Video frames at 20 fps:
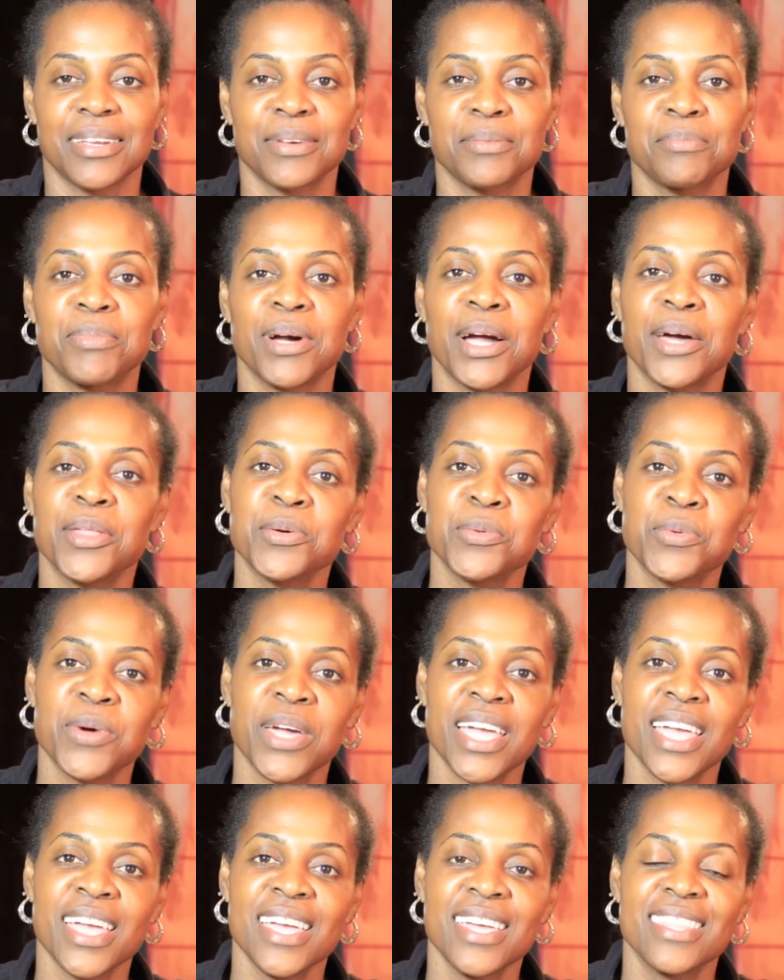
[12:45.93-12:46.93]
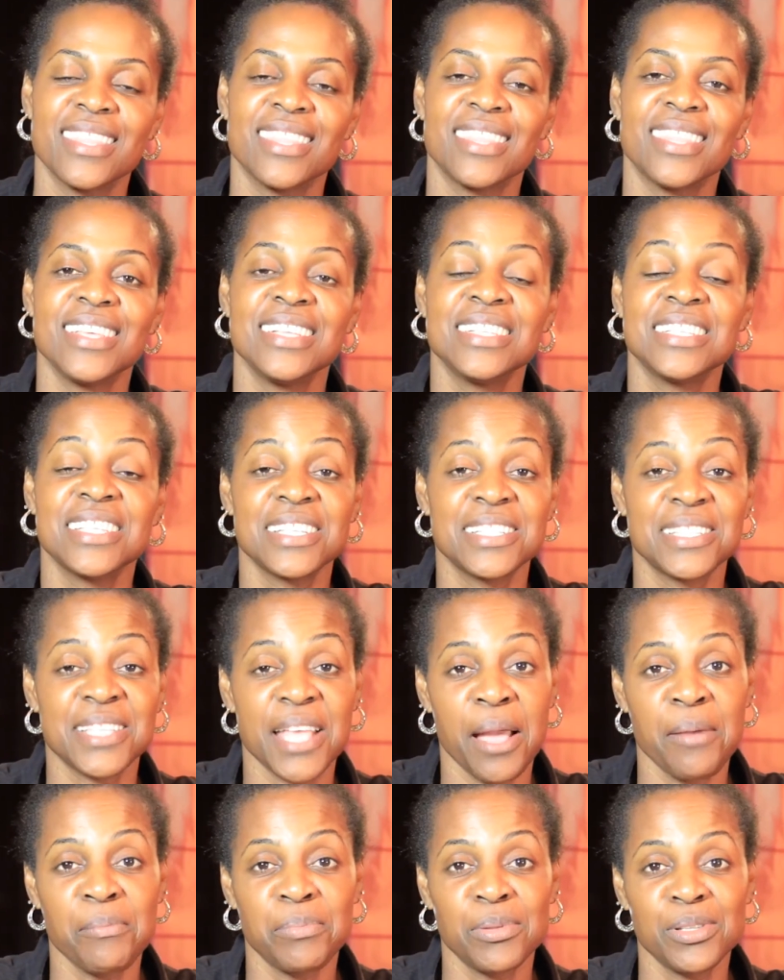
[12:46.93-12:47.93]
By the way, these
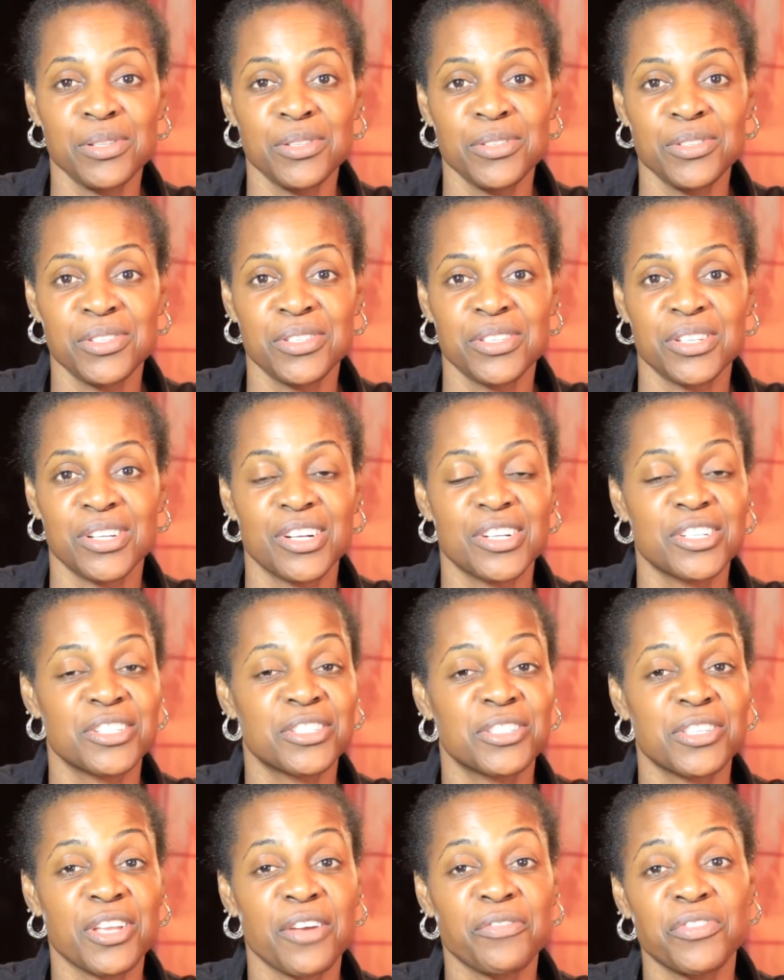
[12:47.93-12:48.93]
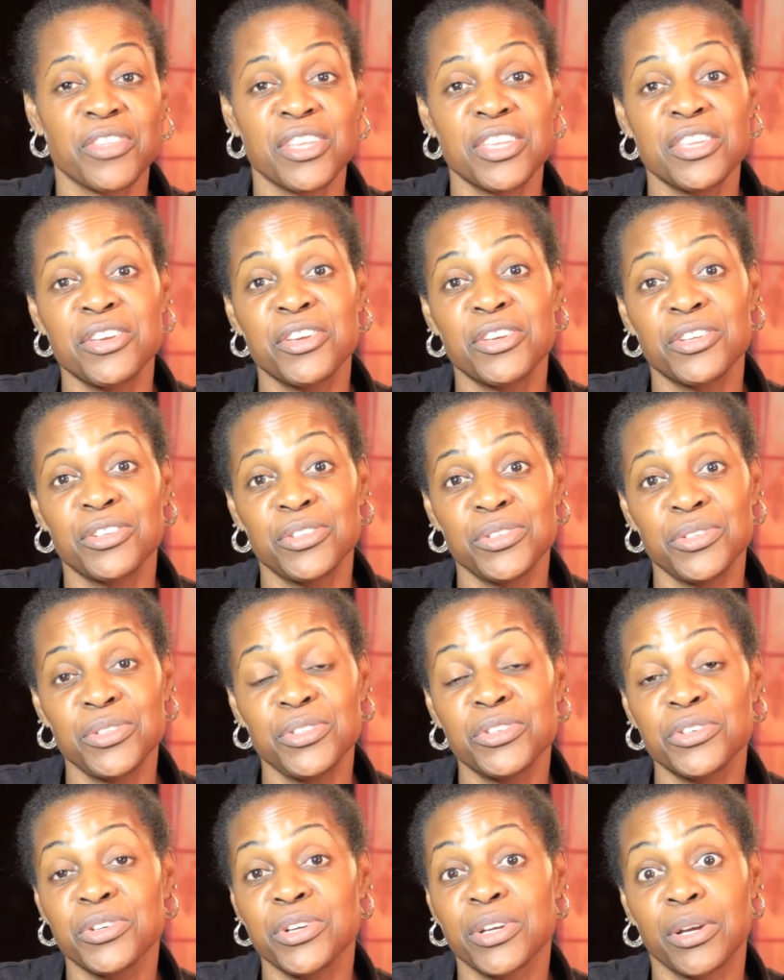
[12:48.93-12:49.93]
examples are stuff that you could do
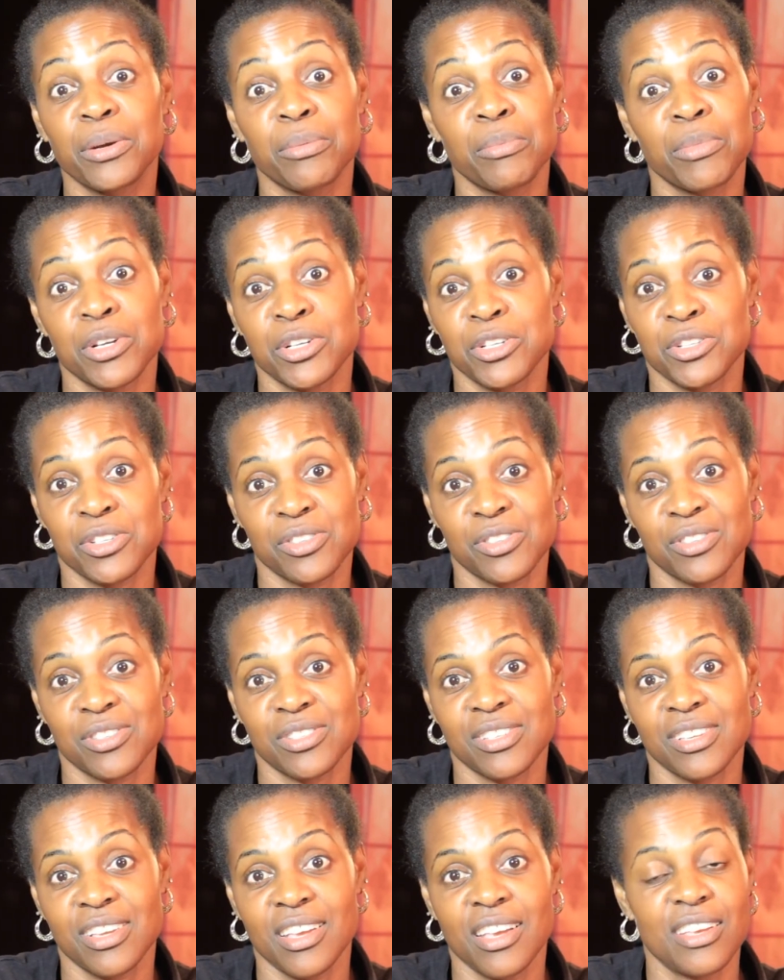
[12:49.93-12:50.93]
during commercials.